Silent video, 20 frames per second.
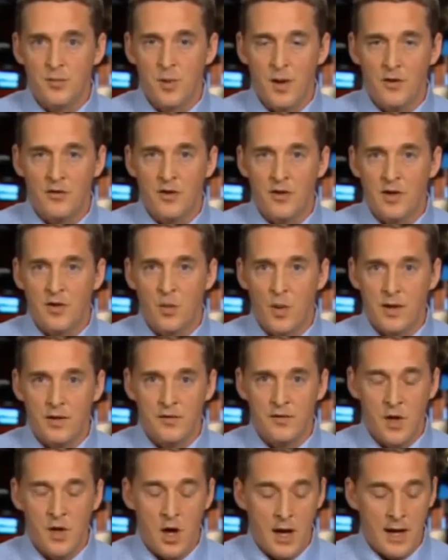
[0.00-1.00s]
project, one
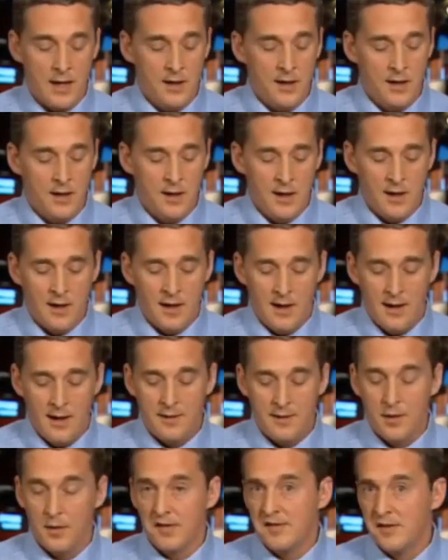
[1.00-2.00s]
of nine. Uh,
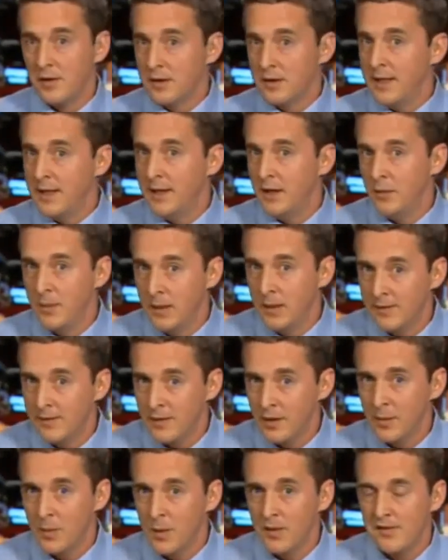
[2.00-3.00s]
there are still Canadian
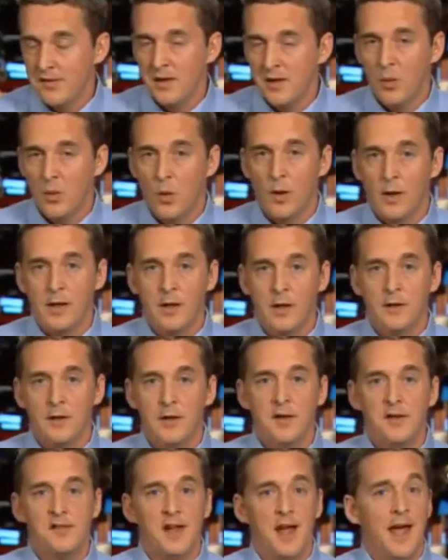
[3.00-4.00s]
military personnel working on
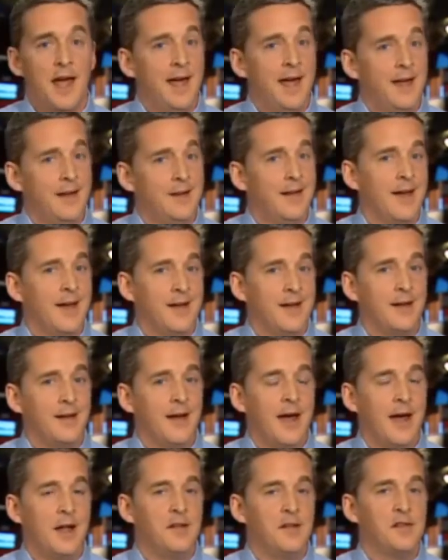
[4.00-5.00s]
this, and Canada
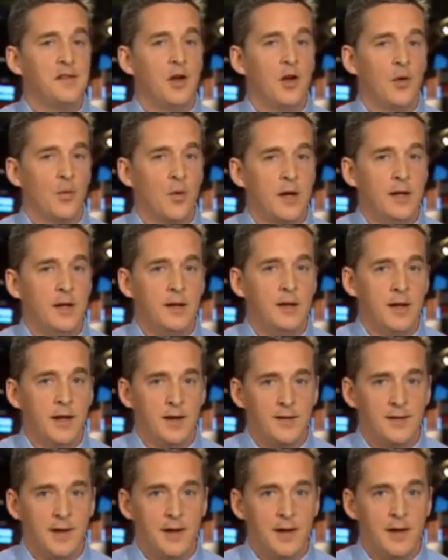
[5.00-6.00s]
has already
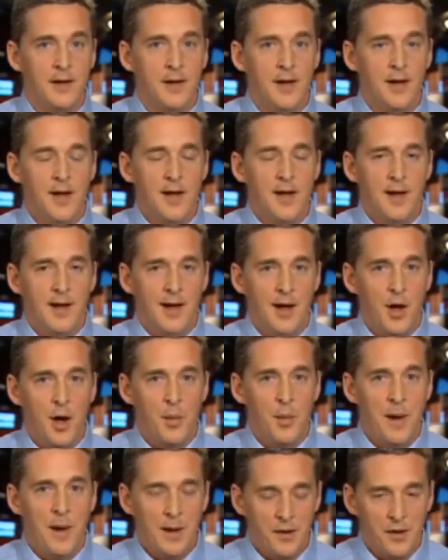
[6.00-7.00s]
kicked in uh,
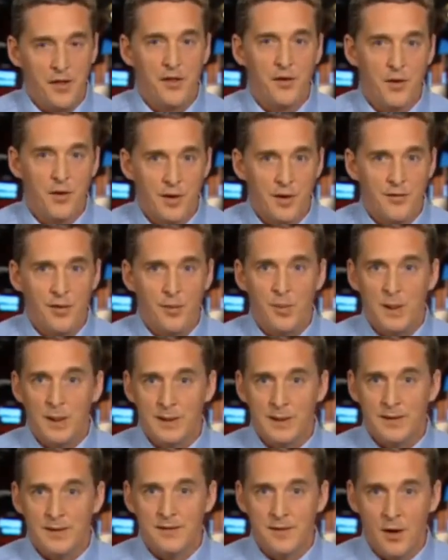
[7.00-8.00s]
about a third of a
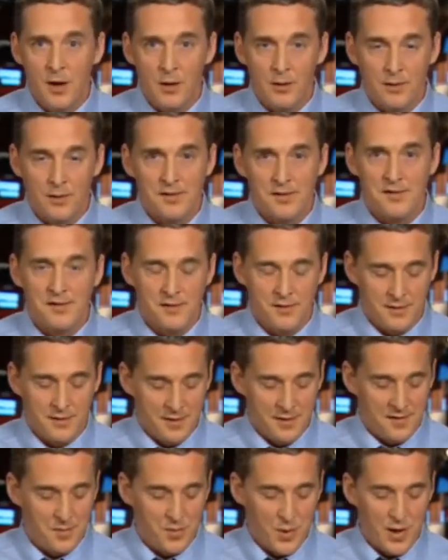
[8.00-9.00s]
billion dollars to
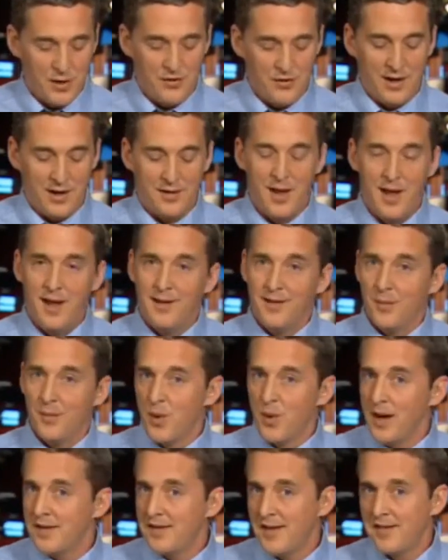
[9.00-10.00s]
this project. The
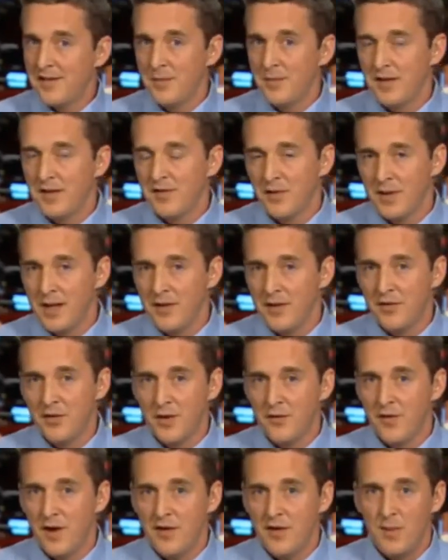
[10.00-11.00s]
price estimates for the
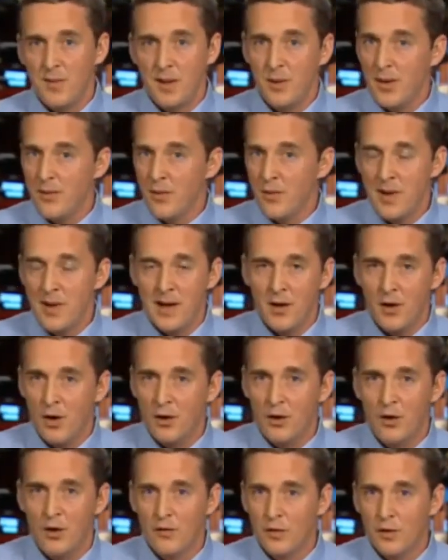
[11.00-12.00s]
F-35, by the way, remain
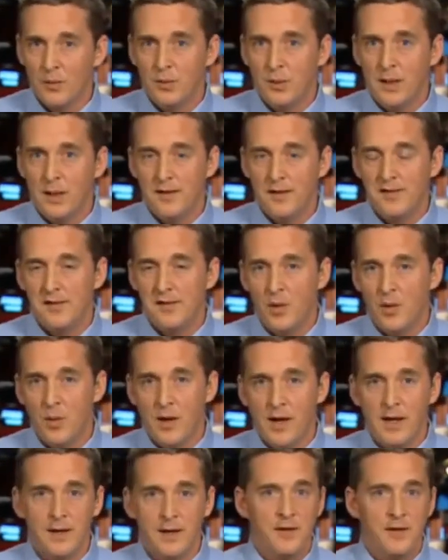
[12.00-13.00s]
all over the place. So we're
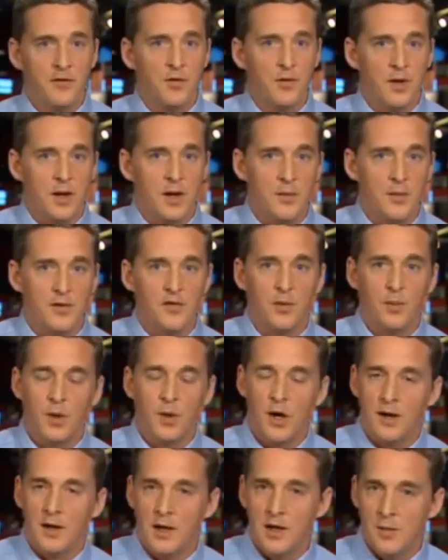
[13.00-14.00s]
getting different numbers from
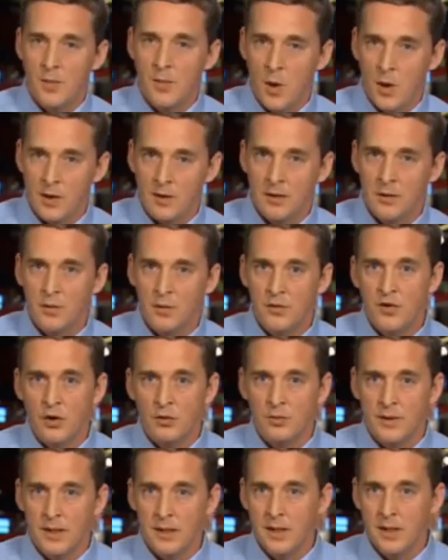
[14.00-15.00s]
Lockheed Martin, who
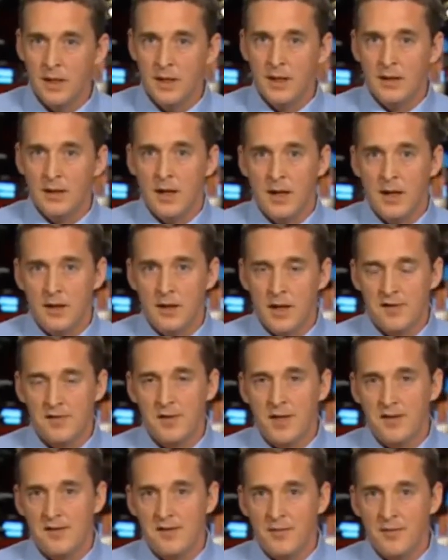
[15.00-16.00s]
told me uh,
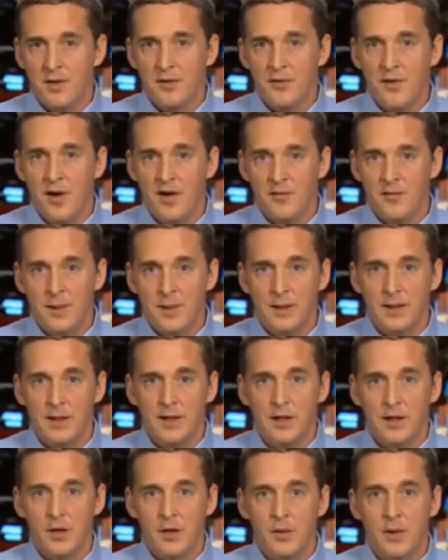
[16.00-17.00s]
yesterday 75 million
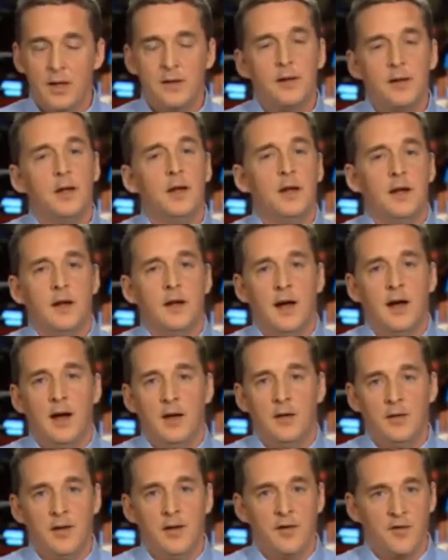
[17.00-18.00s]
a unit.
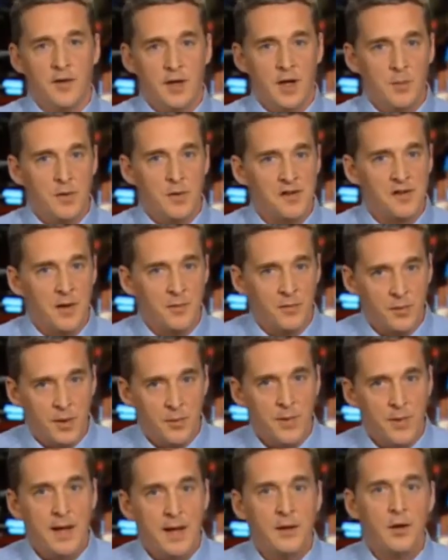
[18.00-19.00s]
Uh, different numbers come from the
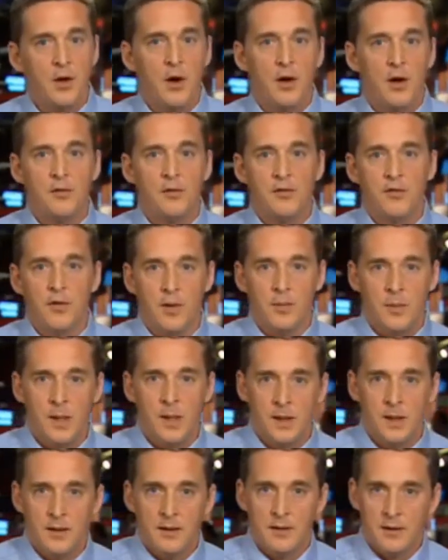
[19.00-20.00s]
Pentagon, from
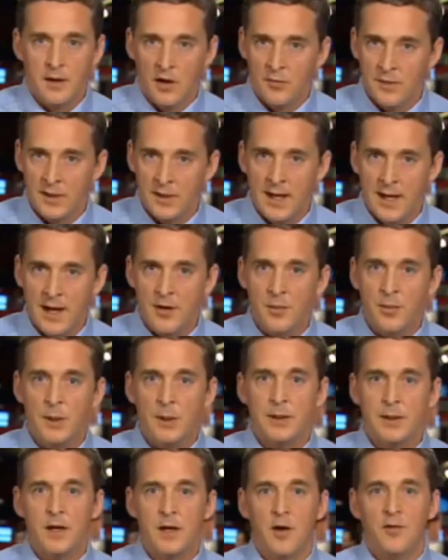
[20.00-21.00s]
the Government
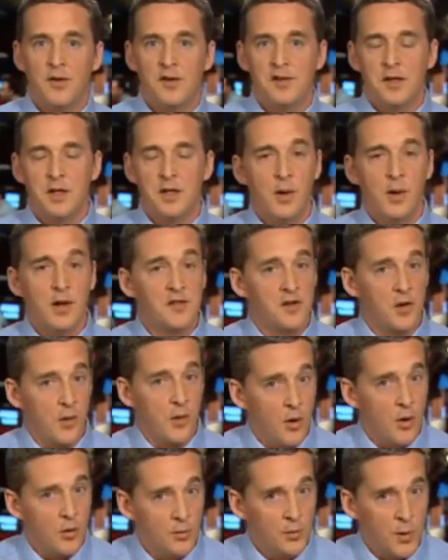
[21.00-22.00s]
Accountability Office in the U.S.,
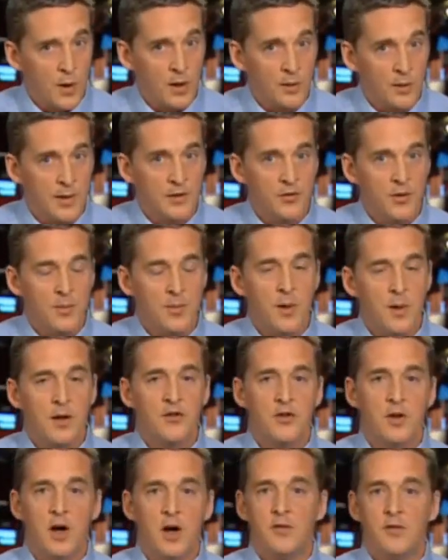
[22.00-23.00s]
our own Parliamentary
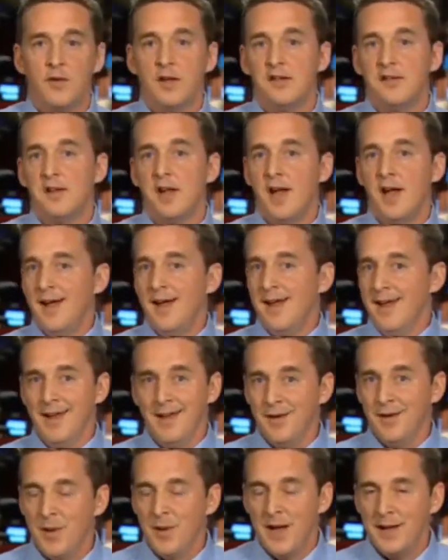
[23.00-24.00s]
Budget Office,
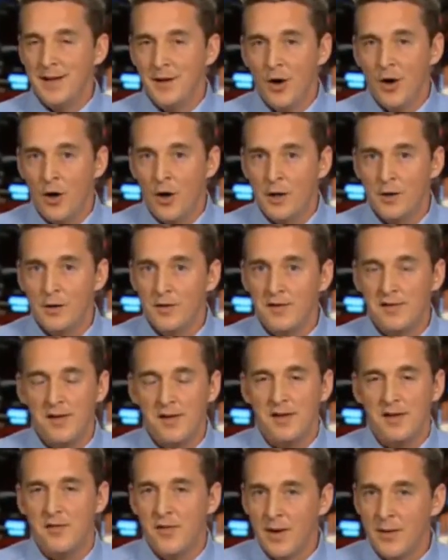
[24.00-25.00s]
independent auditors.
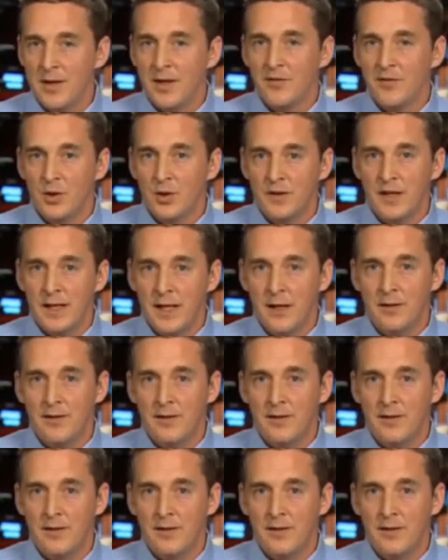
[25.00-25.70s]
It's very difficult to nail